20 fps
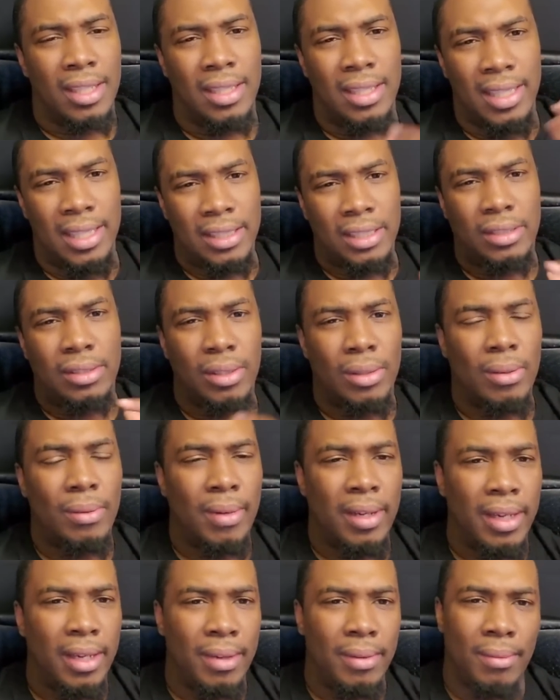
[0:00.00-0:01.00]
This
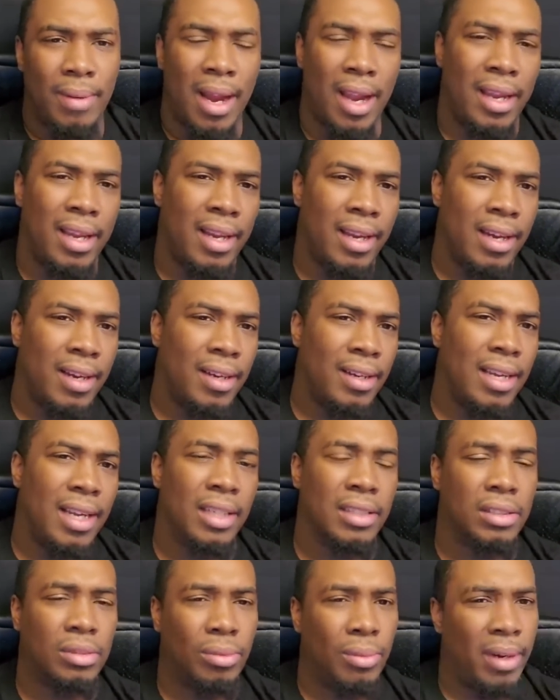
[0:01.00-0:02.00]
story right here
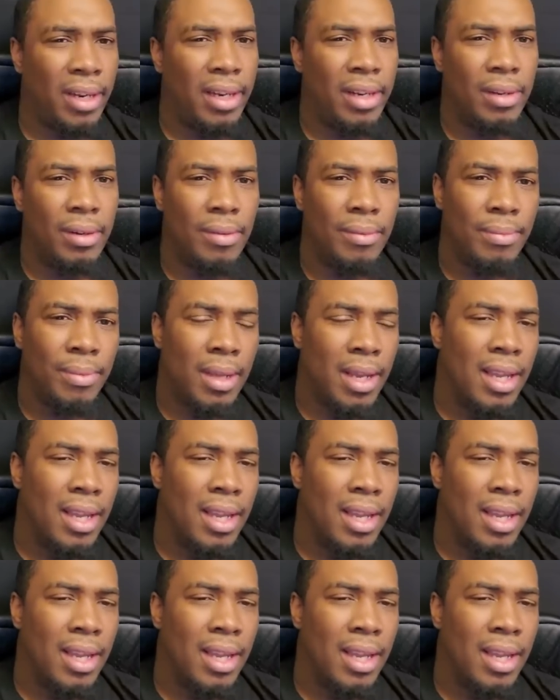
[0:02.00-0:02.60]
is real.